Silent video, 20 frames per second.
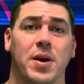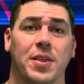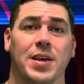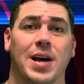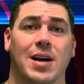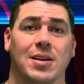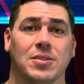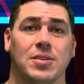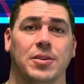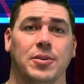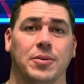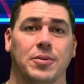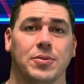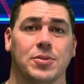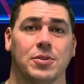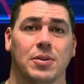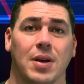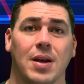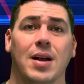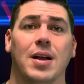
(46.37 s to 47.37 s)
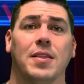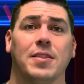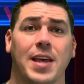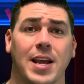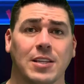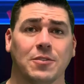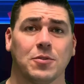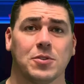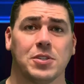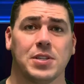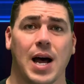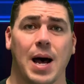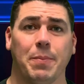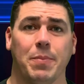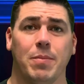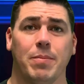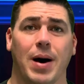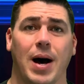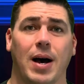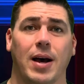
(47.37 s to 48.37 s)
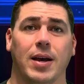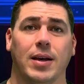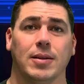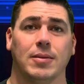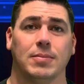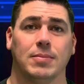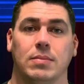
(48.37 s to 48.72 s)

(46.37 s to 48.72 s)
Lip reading: House News. Thanks for stopping by.